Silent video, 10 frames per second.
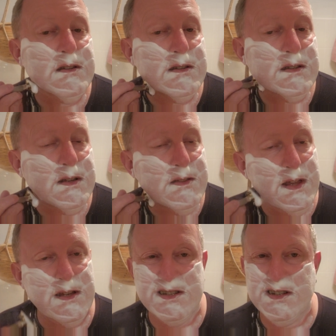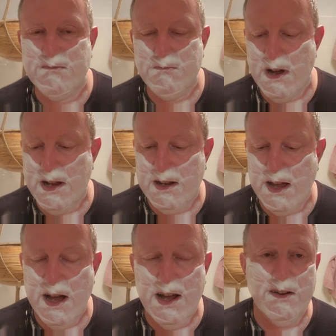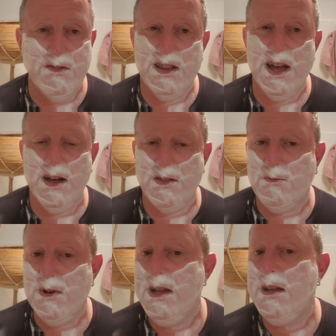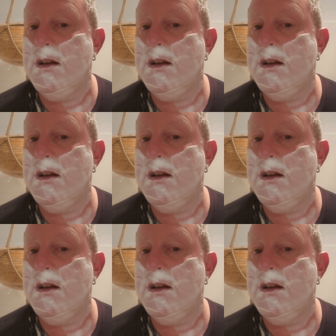You know, that's just red card every day of the week.